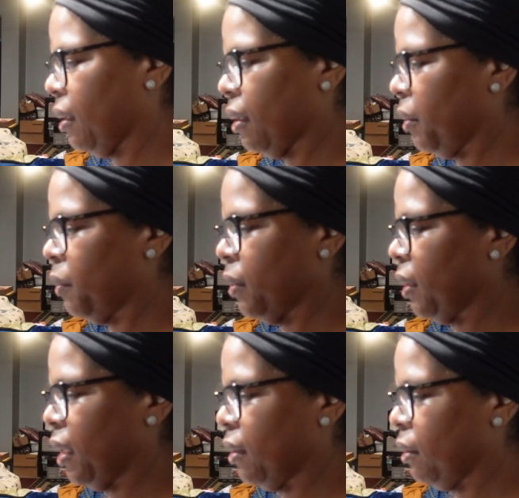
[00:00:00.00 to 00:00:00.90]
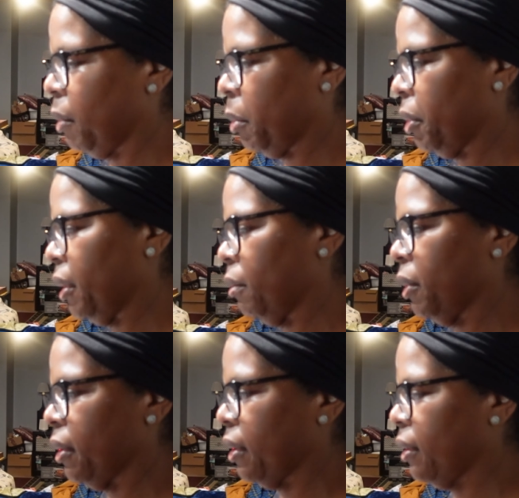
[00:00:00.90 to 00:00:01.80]
I don't want nuts in my peanut
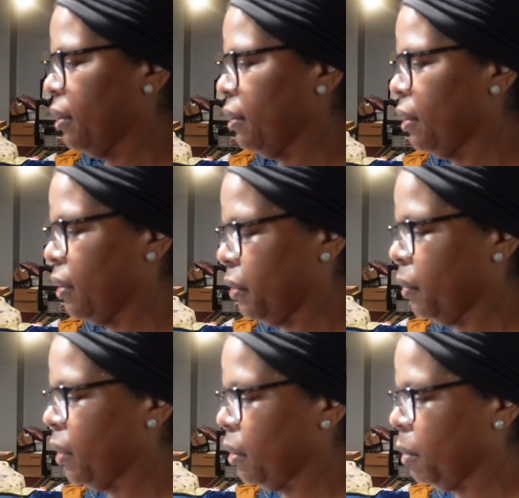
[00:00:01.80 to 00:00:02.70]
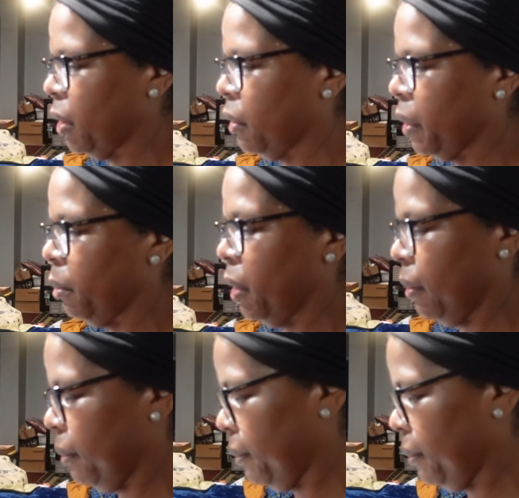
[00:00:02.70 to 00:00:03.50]
butter. I just want it to be creamy.